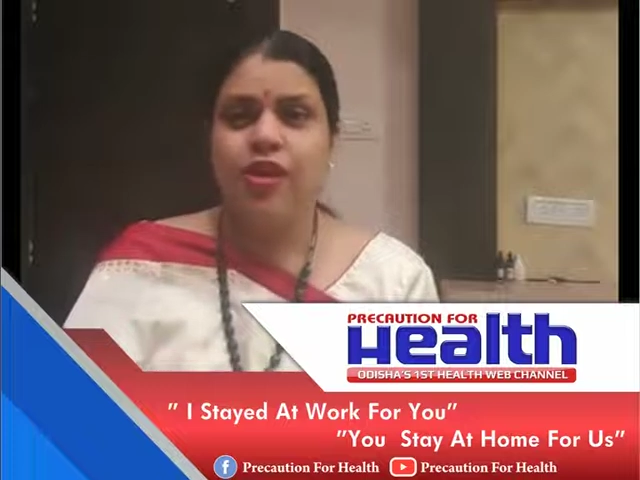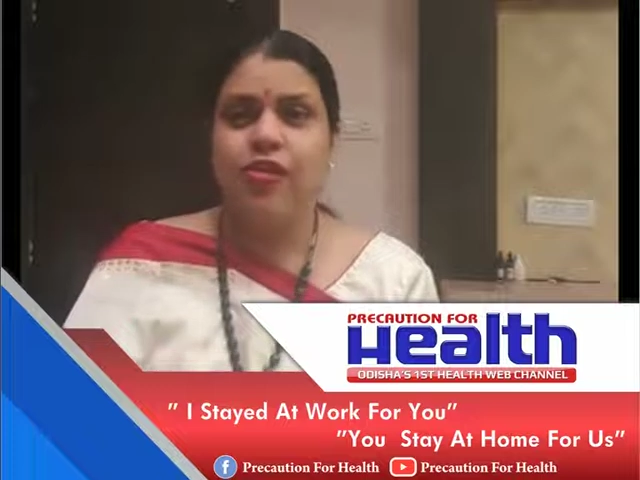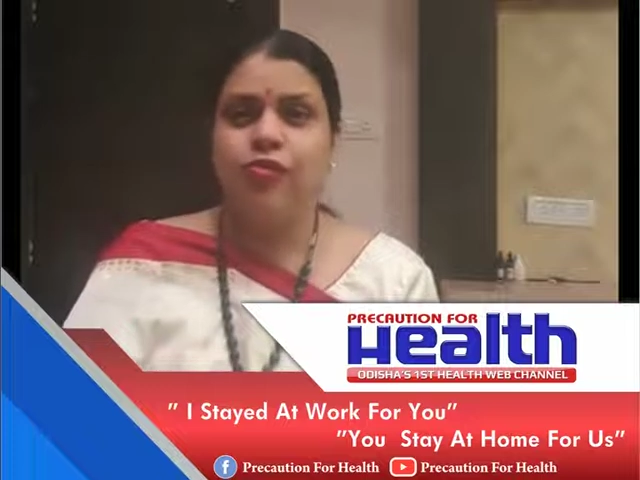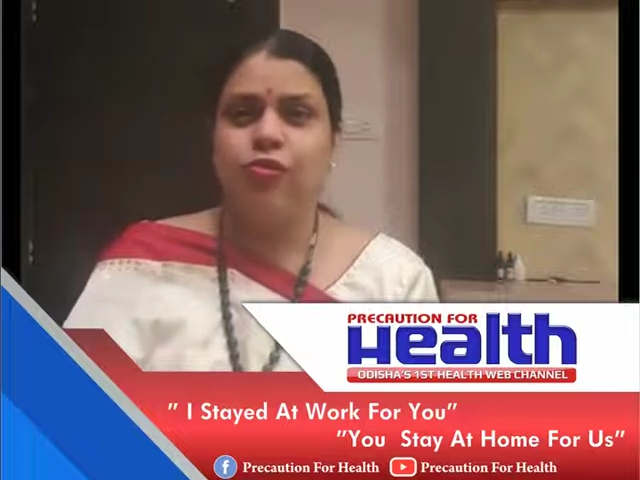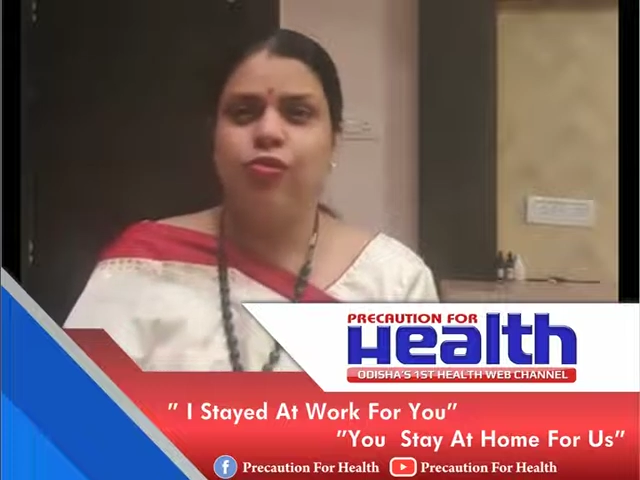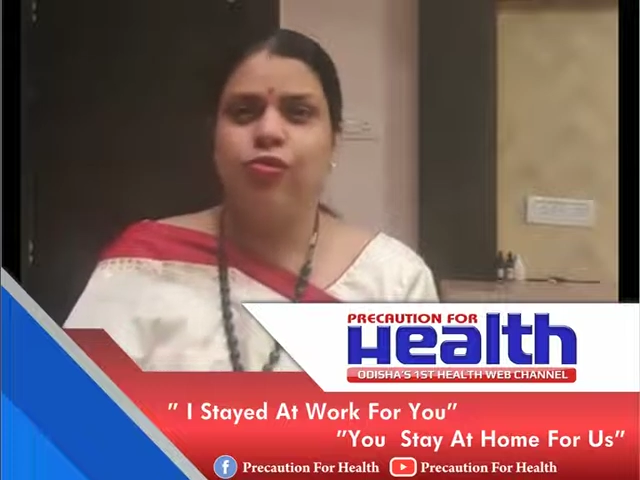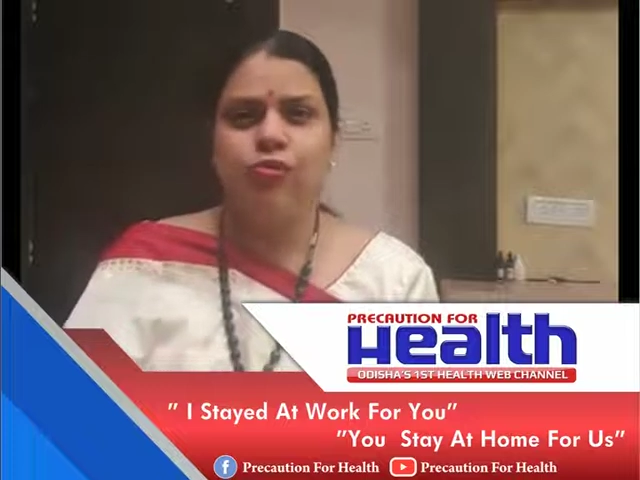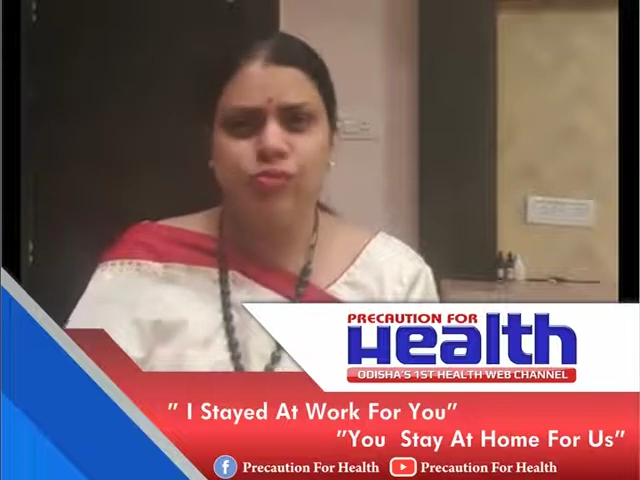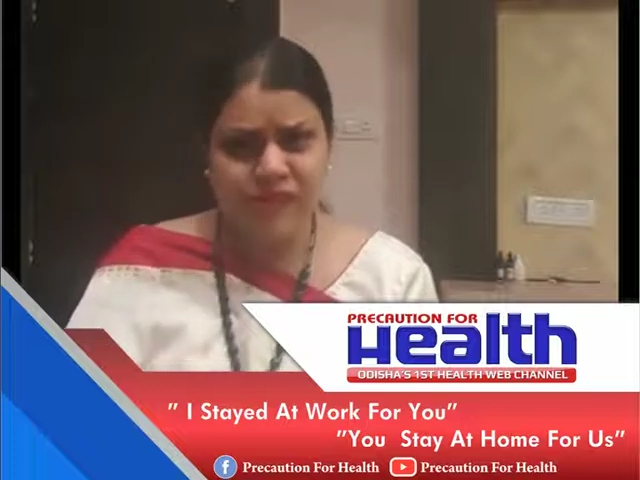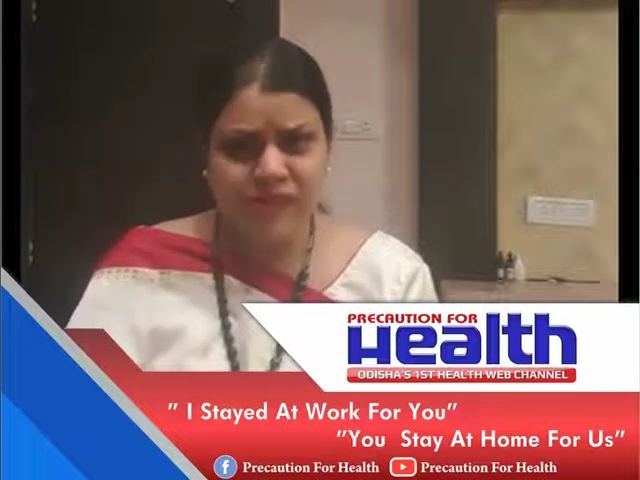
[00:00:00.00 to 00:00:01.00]
So
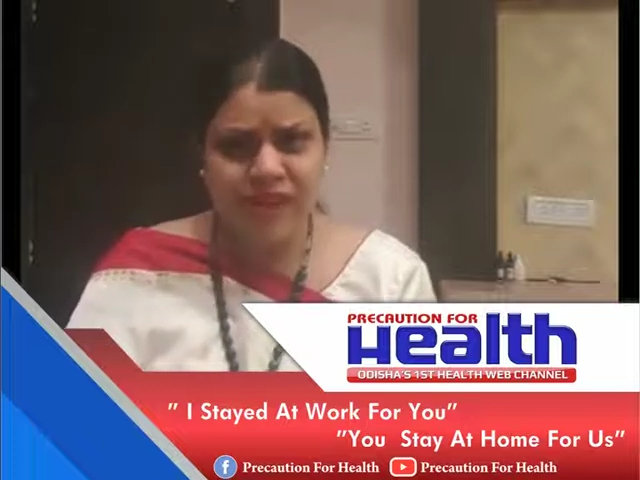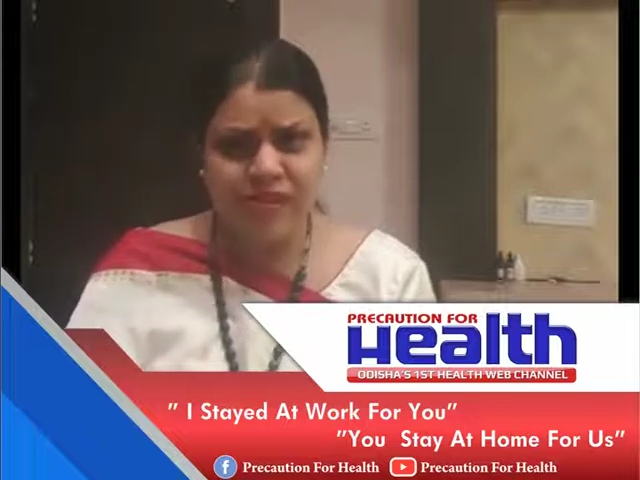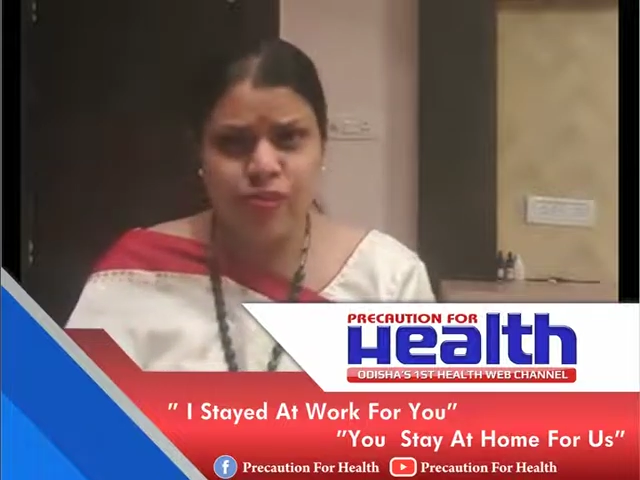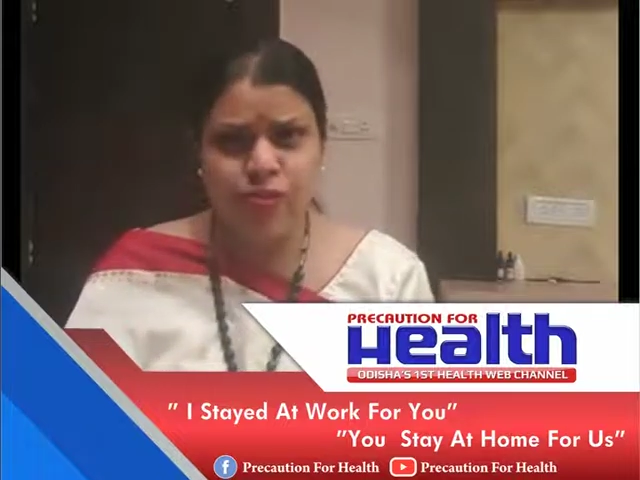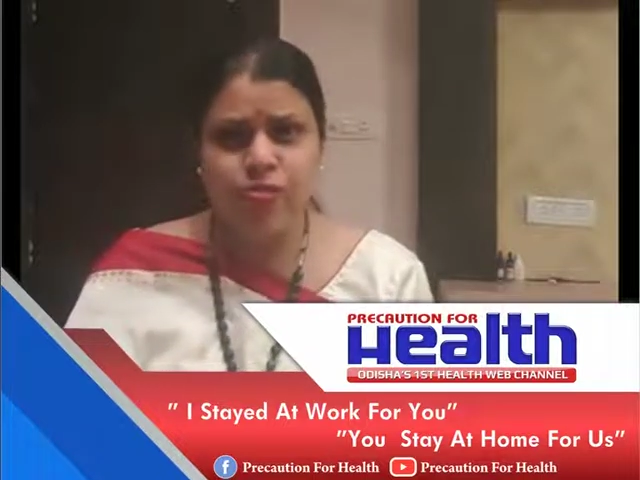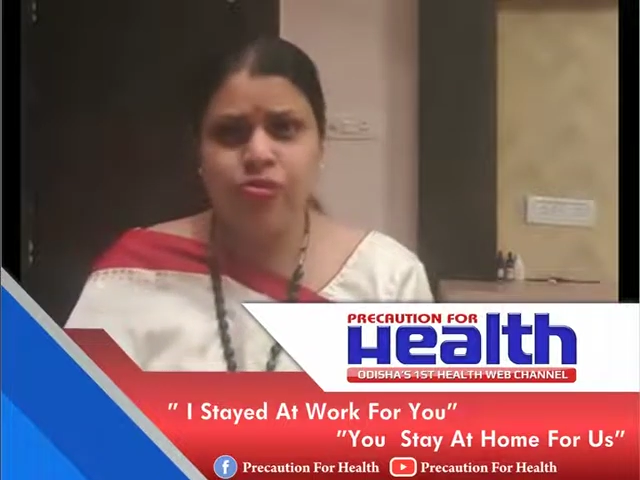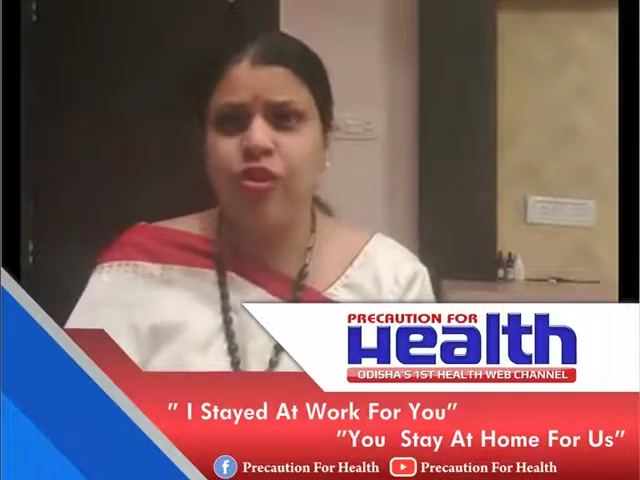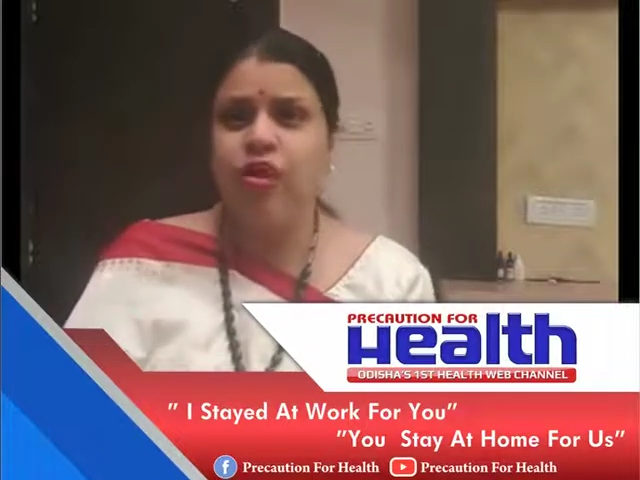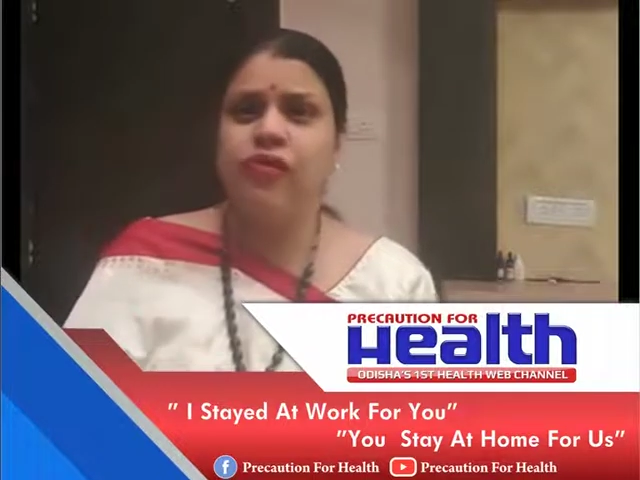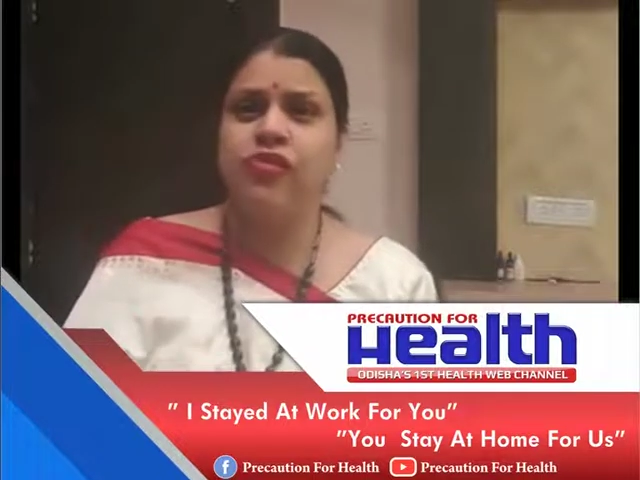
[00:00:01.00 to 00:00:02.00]
do stay at home, do
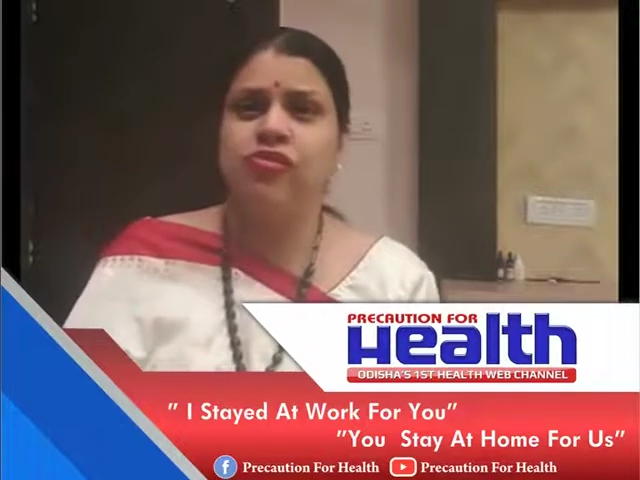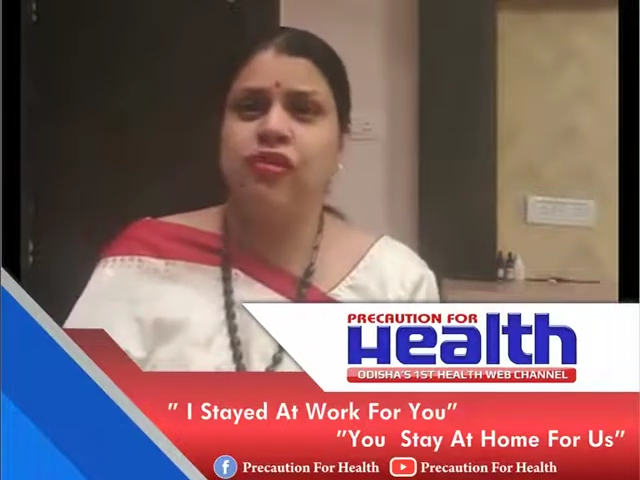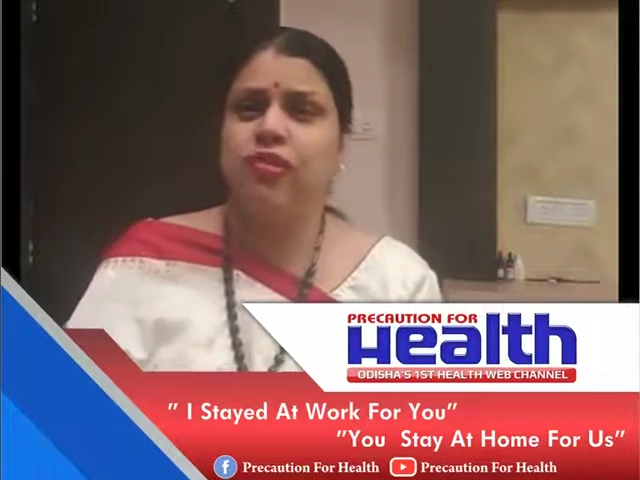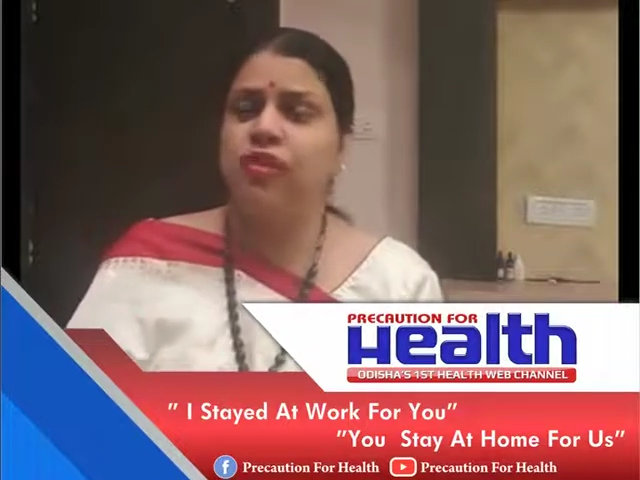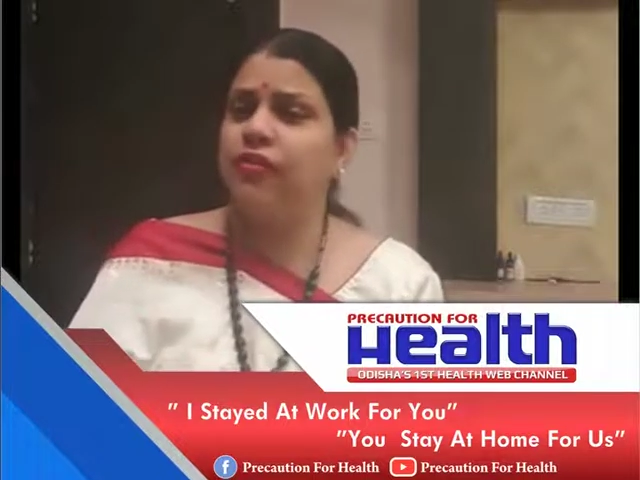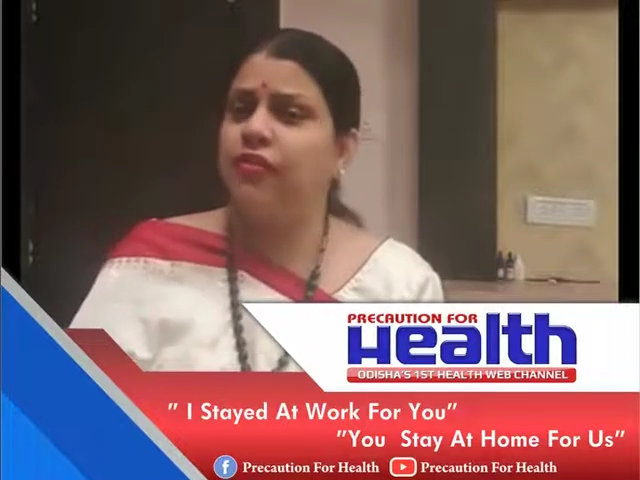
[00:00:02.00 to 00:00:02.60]
not venture out if